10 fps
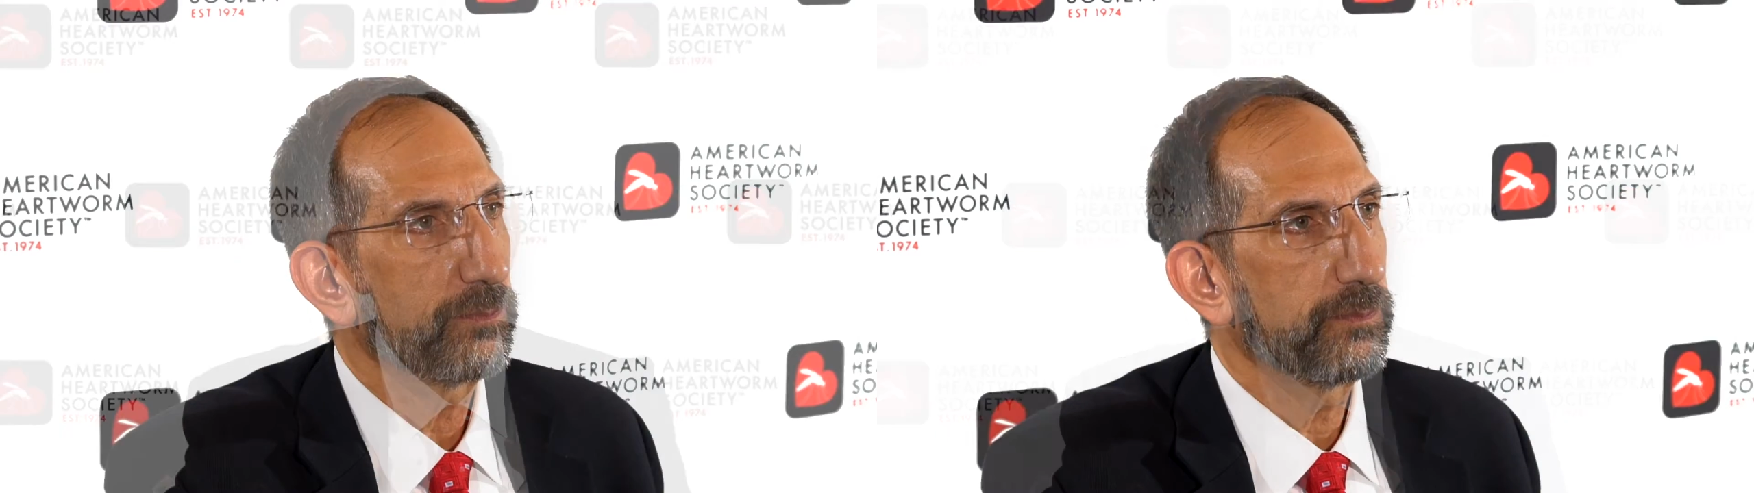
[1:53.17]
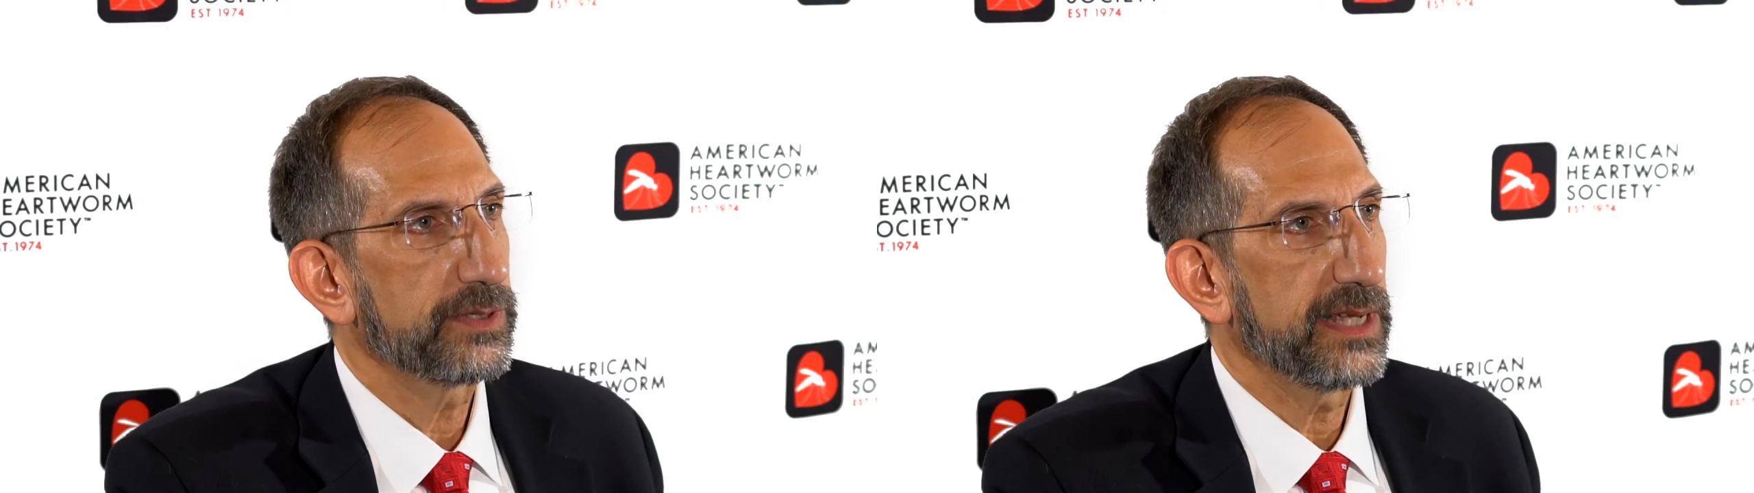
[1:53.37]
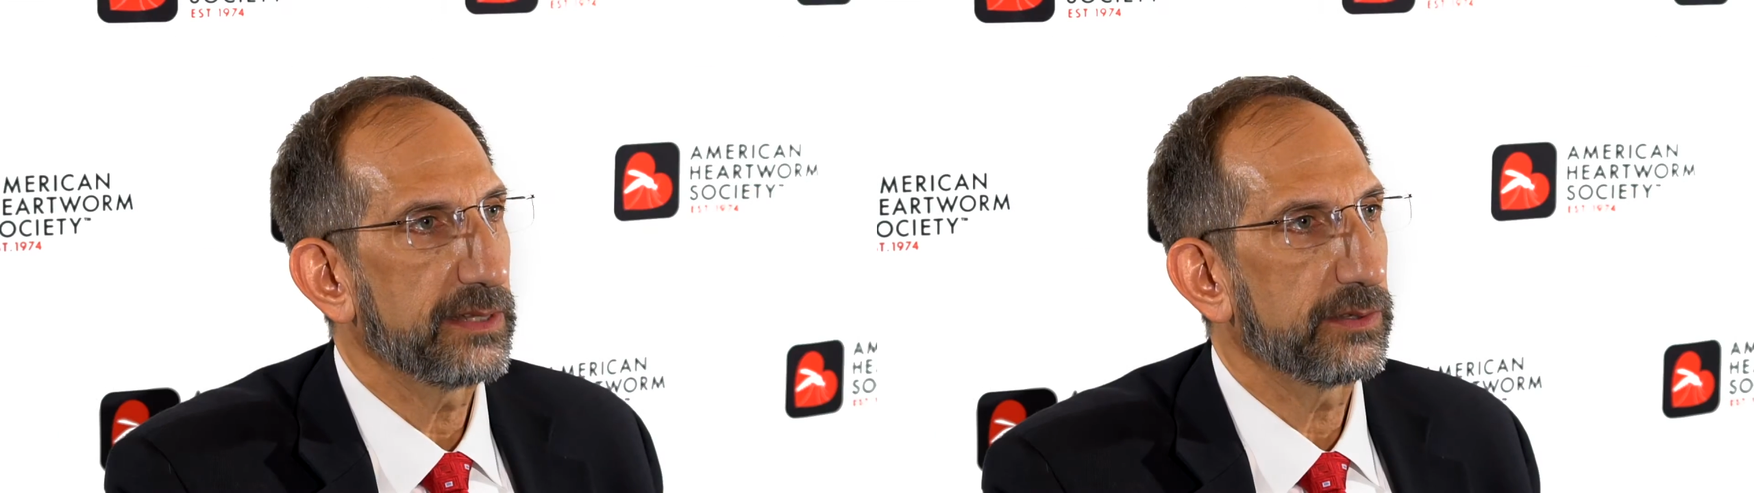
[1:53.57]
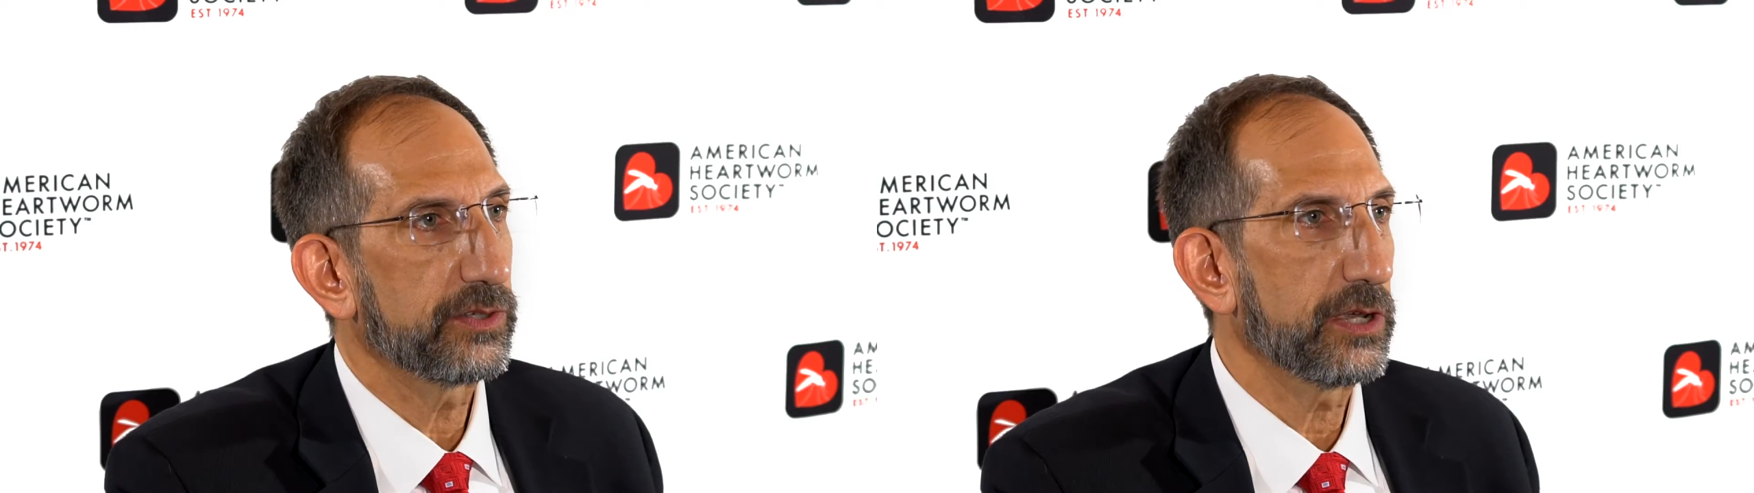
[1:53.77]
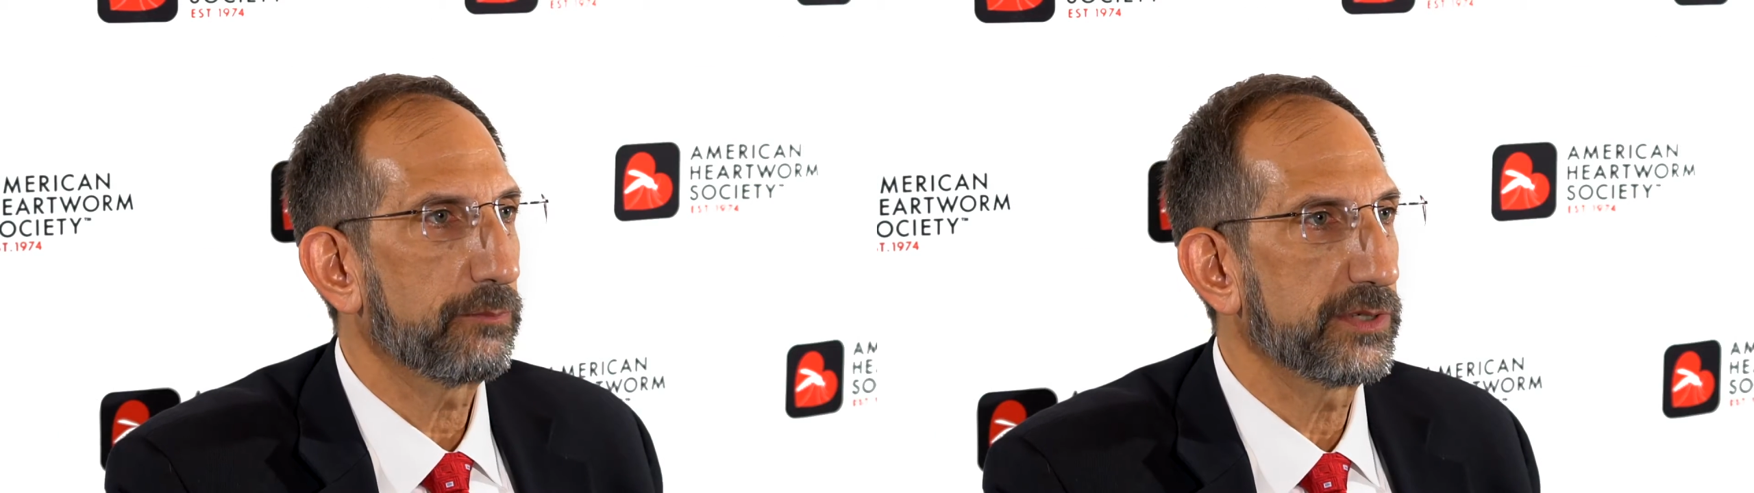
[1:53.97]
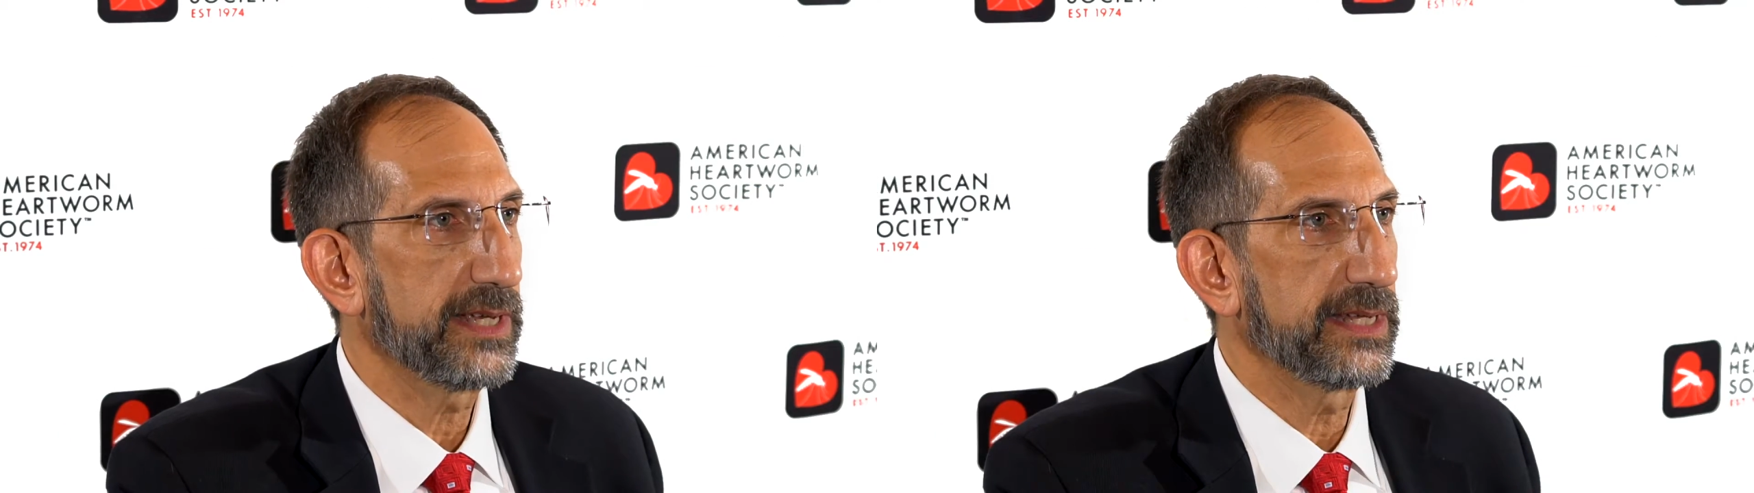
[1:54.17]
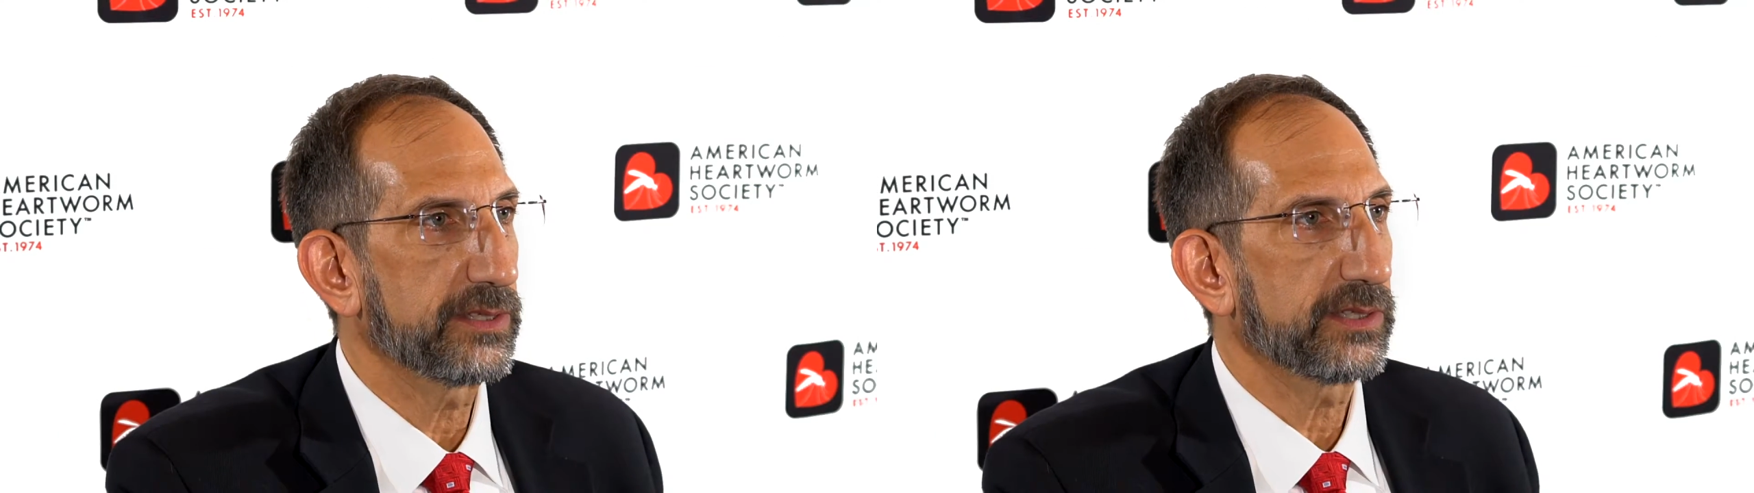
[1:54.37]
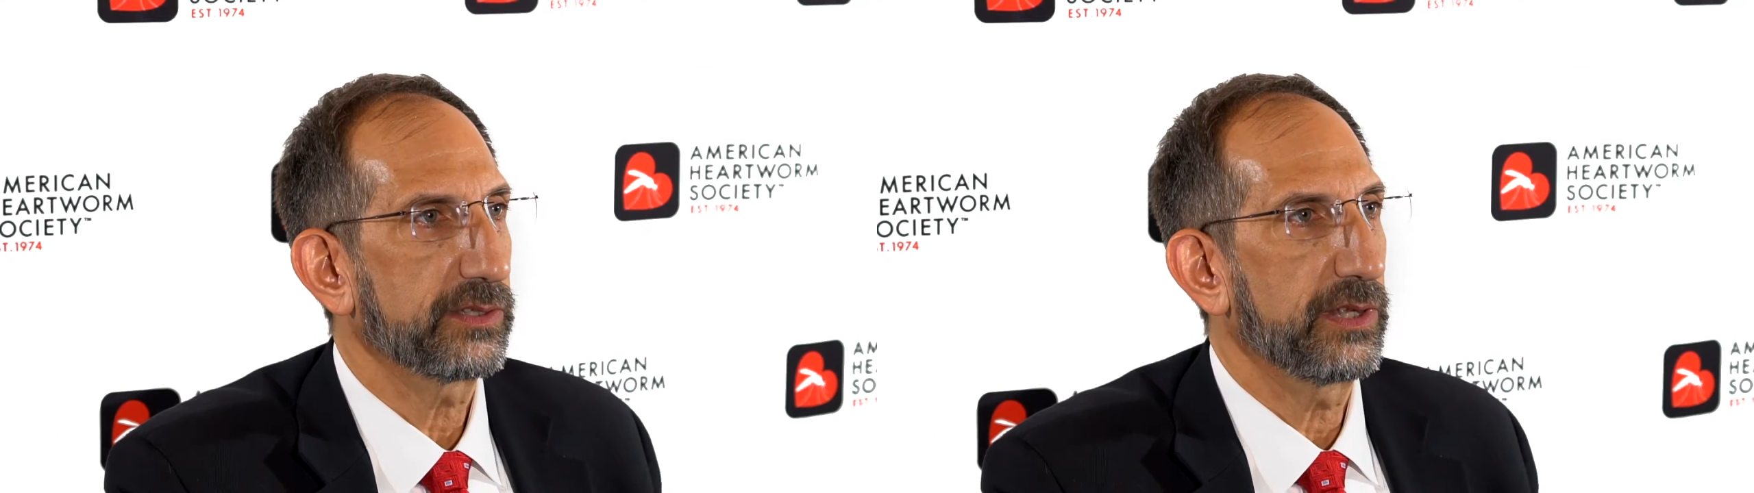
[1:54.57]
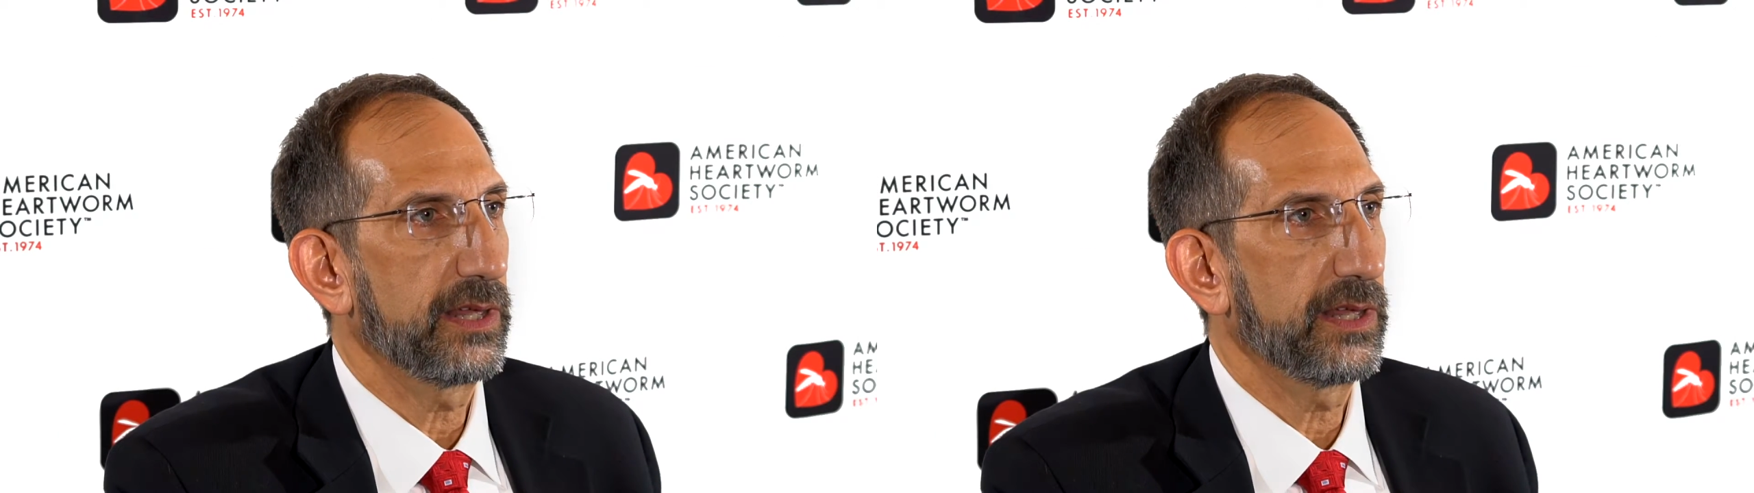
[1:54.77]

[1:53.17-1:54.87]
presents